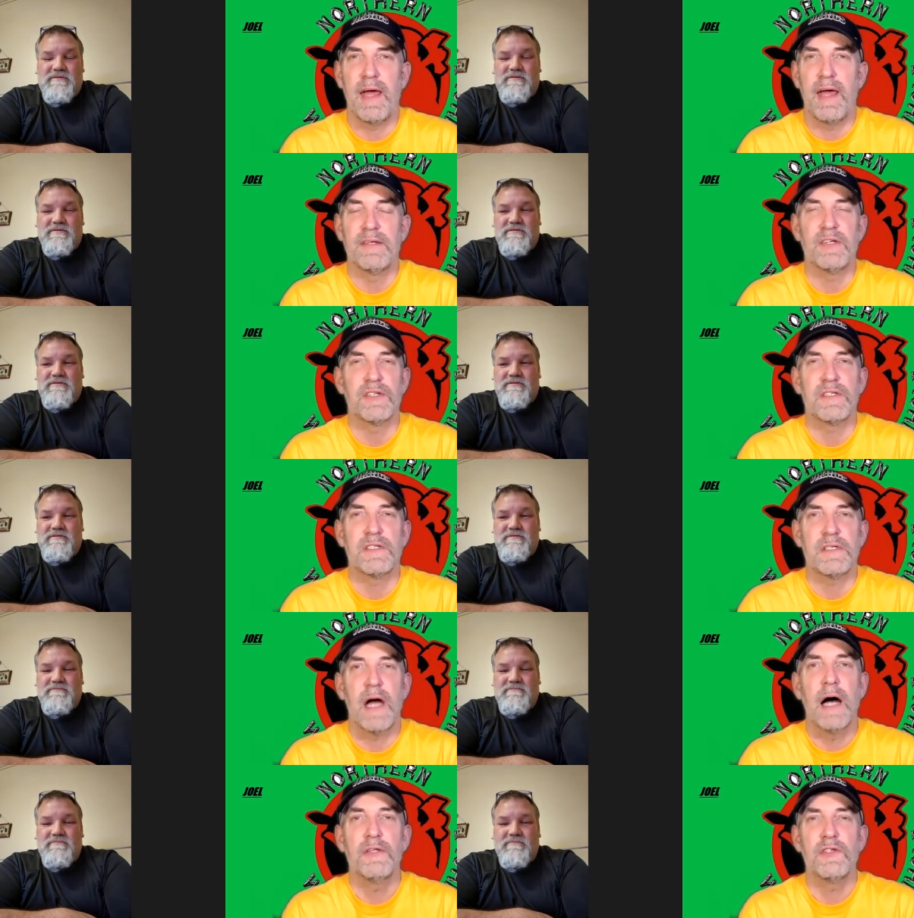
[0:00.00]
Speaker 1: and just
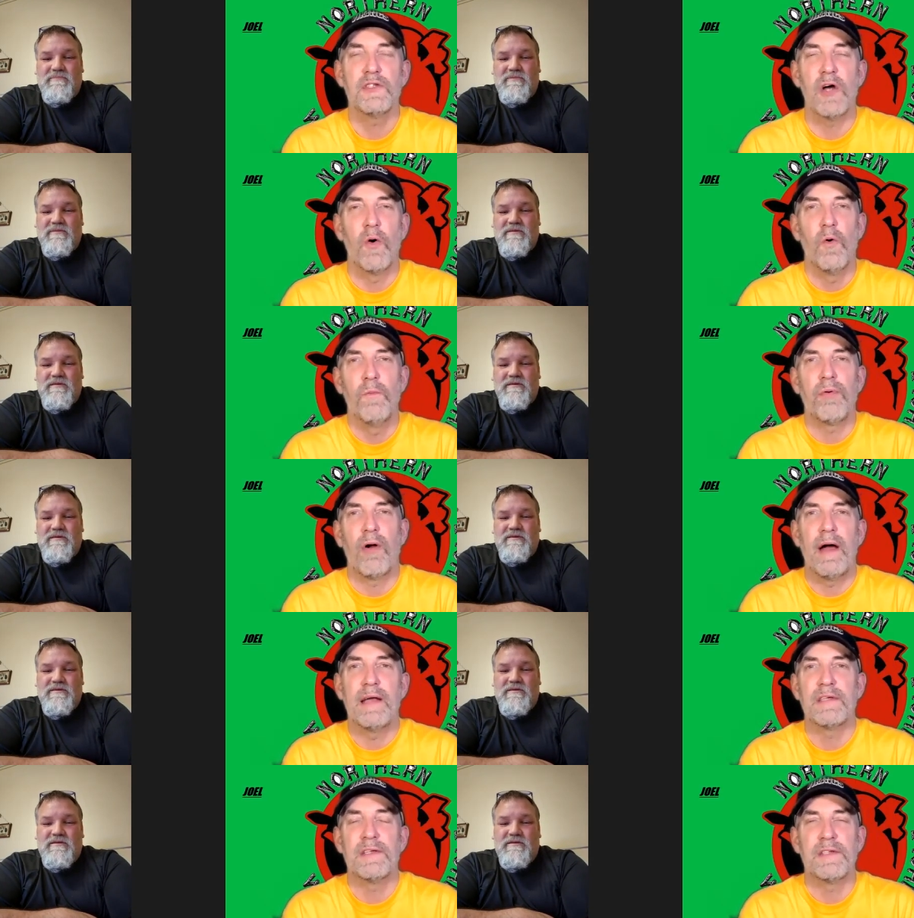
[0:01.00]
tons of
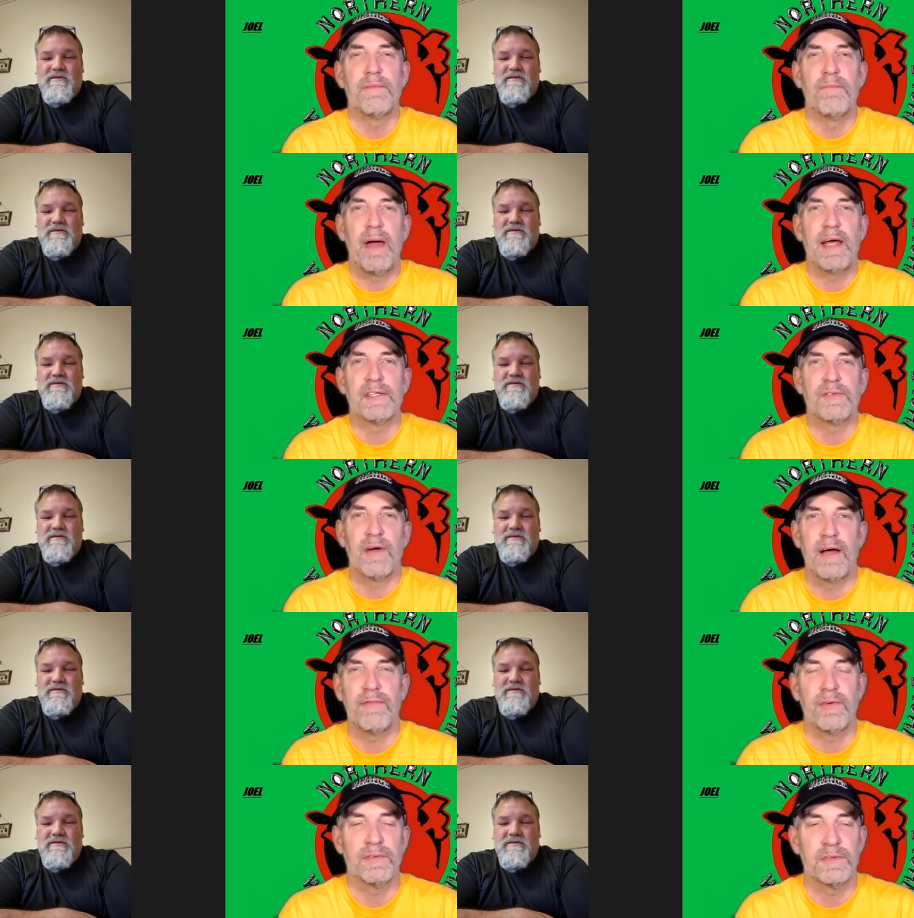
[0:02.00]
prizes and bags
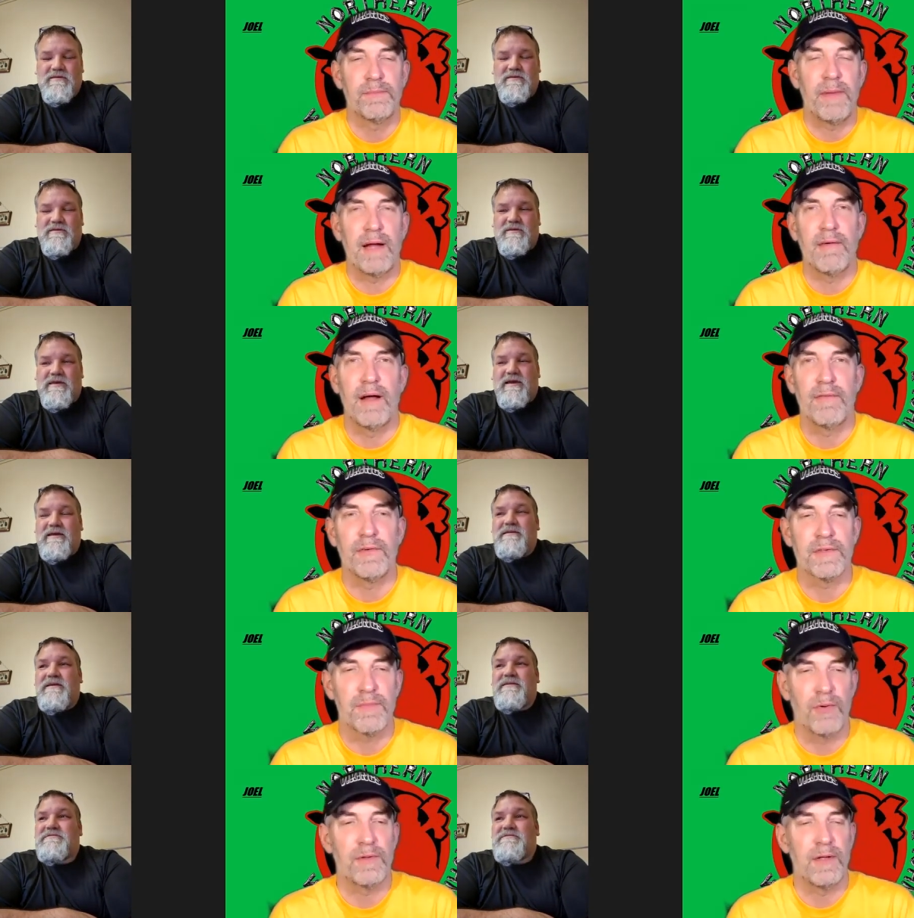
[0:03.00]
raffles. Bag yeah,
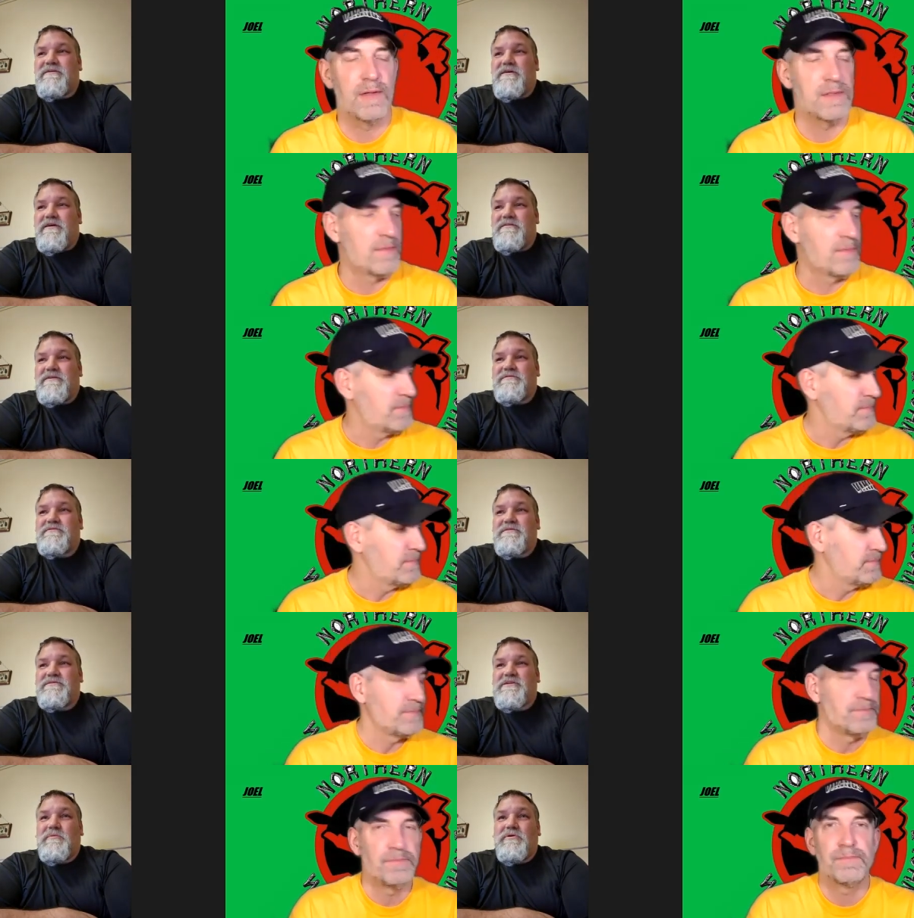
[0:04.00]
Speaker 2: raffles. this
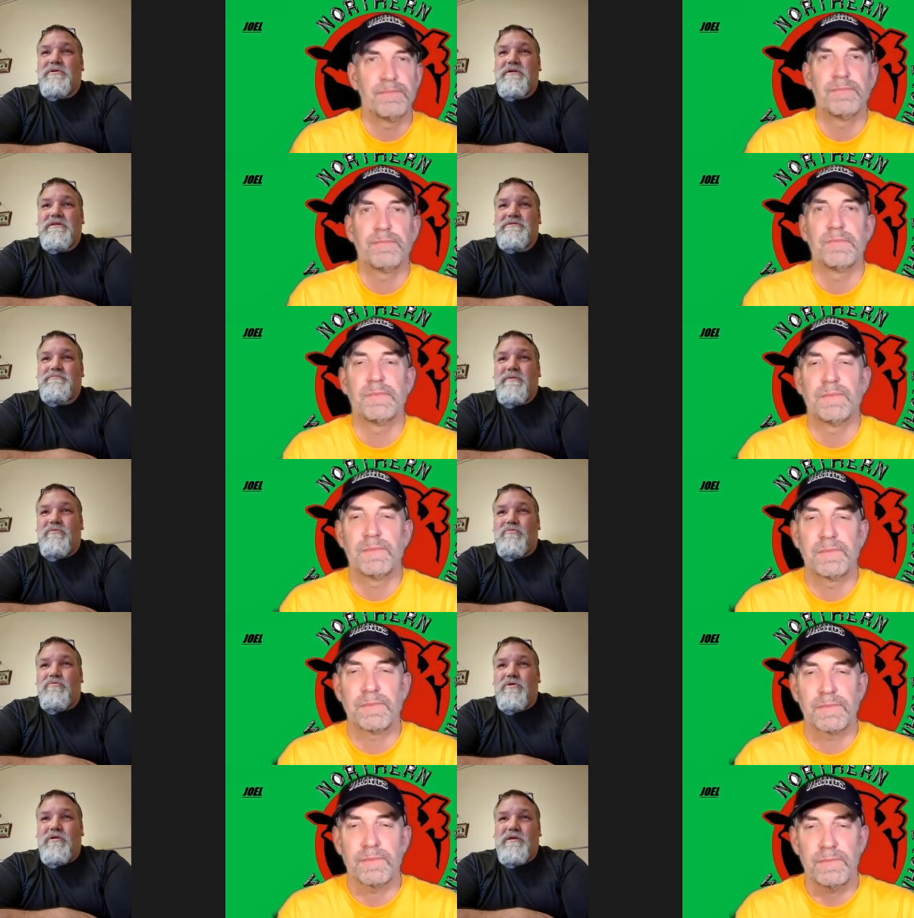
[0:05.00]
this community has been
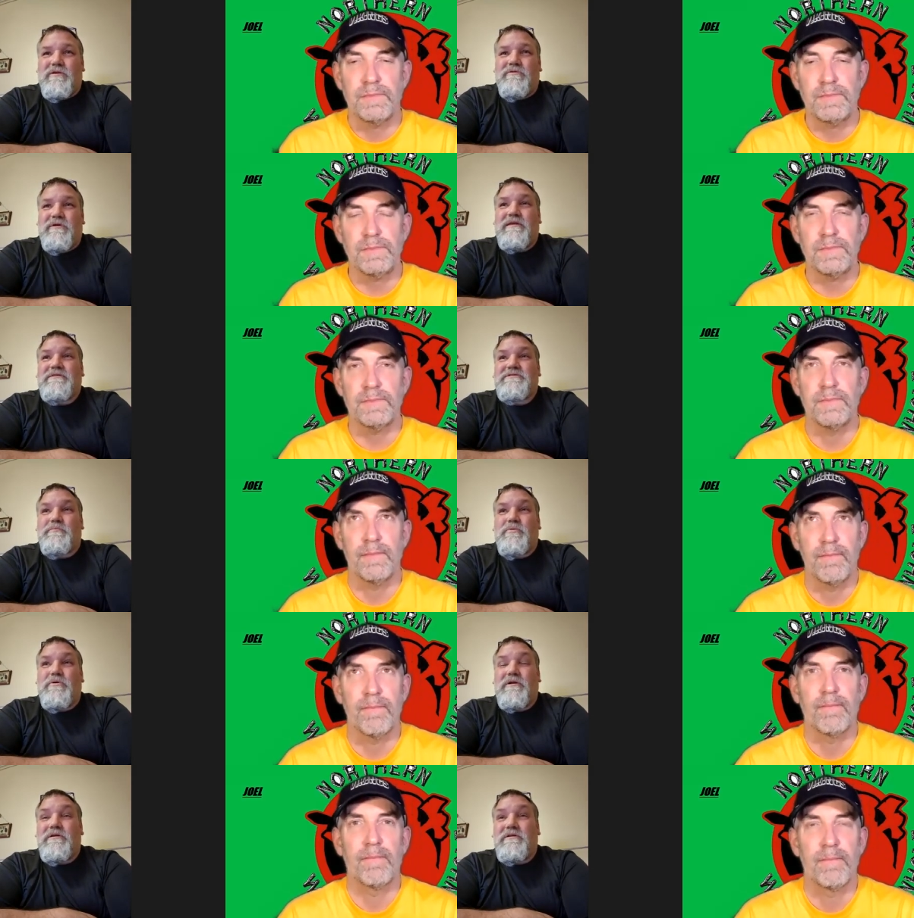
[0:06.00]
really great in
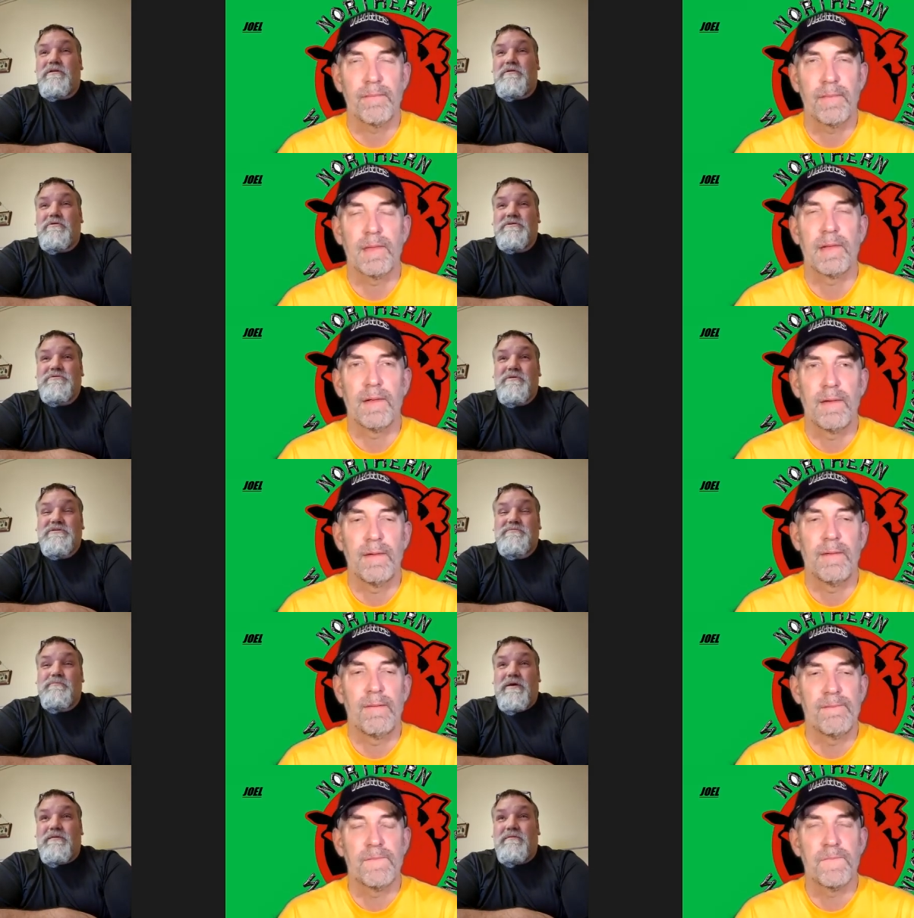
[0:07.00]
supporting it. You know, it's, it's
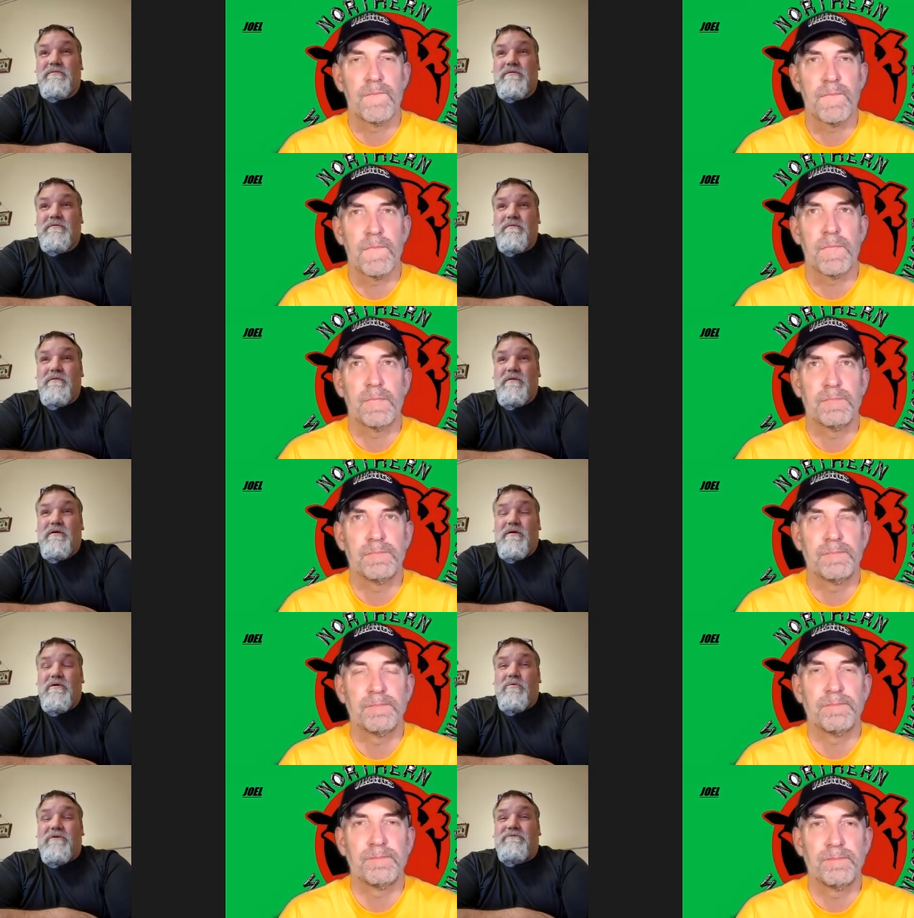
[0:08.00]
been
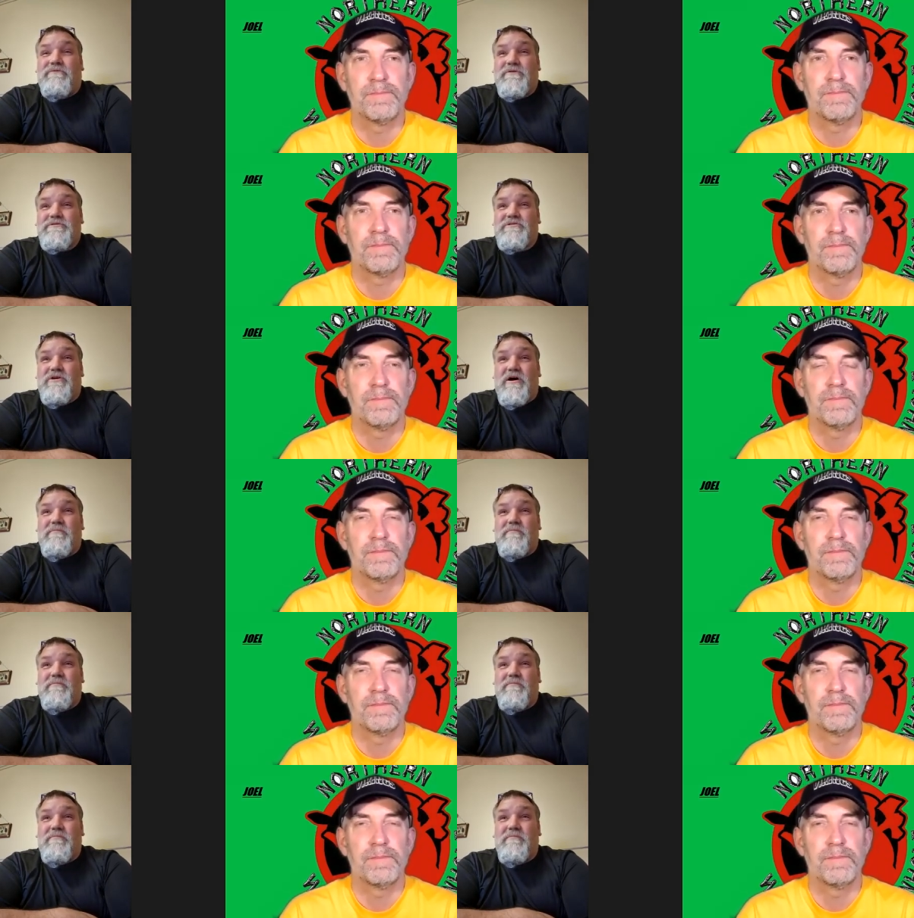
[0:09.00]
when I first thought